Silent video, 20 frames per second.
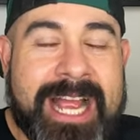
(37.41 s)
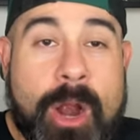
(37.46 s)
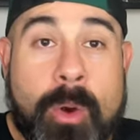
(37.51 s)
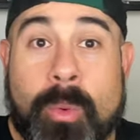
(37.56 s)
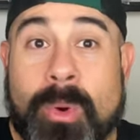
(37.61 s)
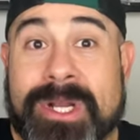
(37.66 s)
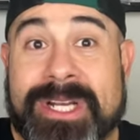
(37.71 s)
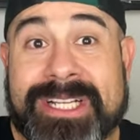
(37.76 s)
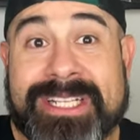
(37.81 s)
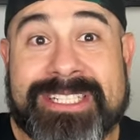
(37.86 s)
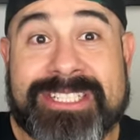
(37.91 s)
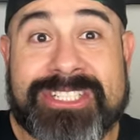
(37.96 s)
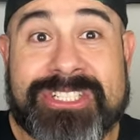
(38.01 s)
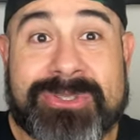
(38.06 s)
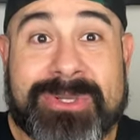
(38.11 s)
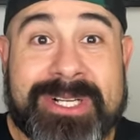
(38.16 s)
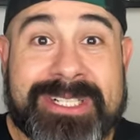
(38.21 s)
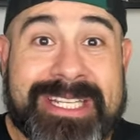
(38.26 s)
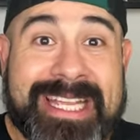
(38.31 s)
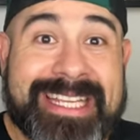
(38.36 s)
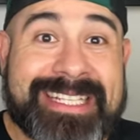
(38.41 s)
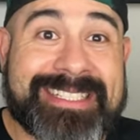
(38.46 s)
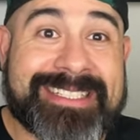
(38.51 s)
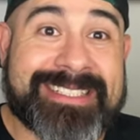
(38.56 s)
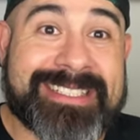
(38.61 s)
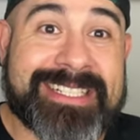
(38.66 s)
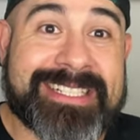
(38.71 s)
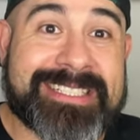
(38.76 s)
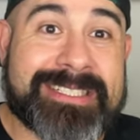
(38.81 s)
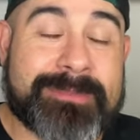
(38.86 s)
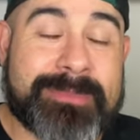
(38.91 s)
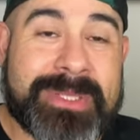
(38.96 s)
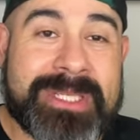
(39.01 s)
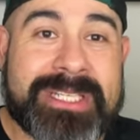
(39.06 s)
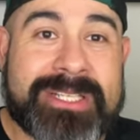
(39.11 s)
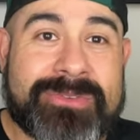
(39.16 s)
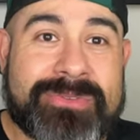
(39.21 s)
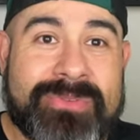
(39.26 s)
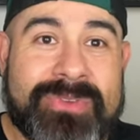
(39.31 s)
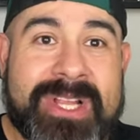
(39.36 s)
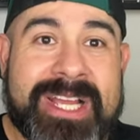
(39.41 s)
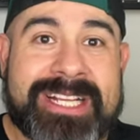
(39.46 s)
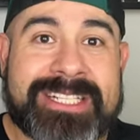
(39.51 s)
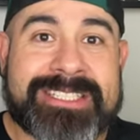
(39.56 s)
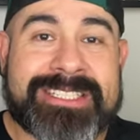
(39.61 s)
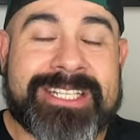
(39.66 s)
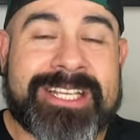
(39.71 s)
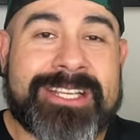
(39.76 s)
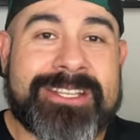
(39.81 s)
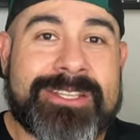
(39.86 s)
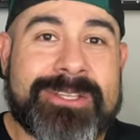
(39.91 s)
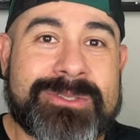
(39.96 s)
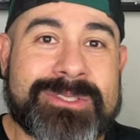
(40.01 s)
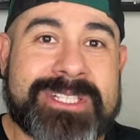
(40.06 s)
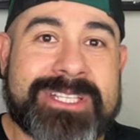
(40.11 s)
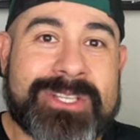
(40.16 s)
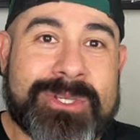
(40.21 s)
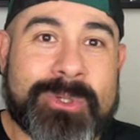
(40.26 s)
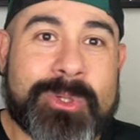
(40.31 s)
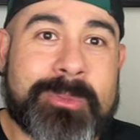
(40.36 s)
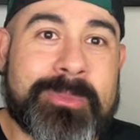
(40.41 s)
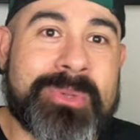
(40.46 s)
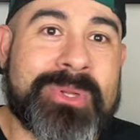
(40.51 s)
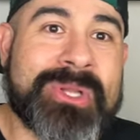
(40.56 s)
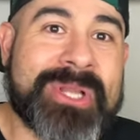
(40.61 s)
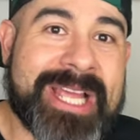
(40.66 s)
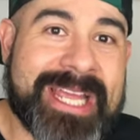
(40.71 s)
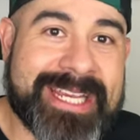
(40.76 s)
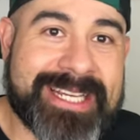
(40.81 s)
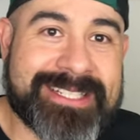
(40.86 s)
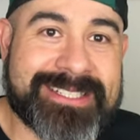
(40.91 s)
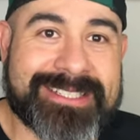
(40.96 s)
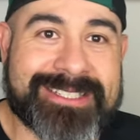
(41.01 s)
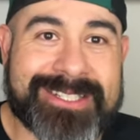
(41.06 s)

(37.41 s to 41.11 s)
I want to construct a six pick flex using your plays.